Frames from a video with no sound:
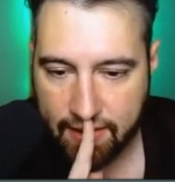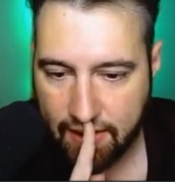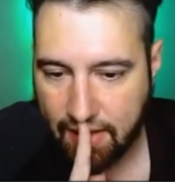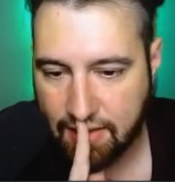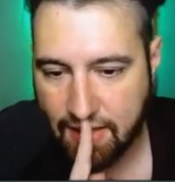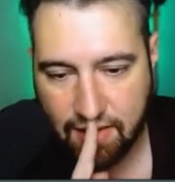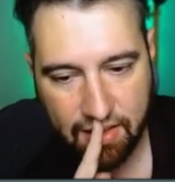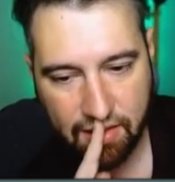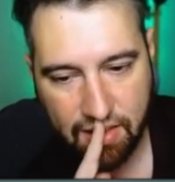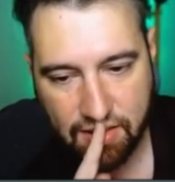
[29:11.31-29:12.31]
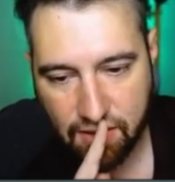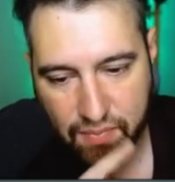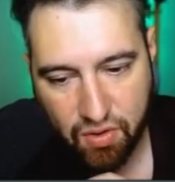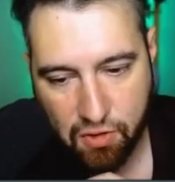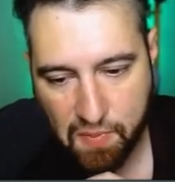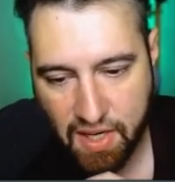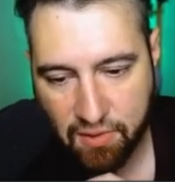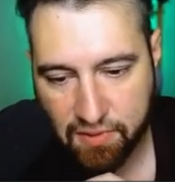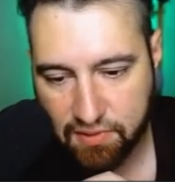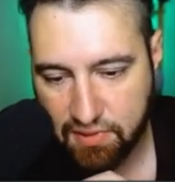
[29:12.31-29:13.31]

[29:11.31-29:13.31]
And I think these other Pokemon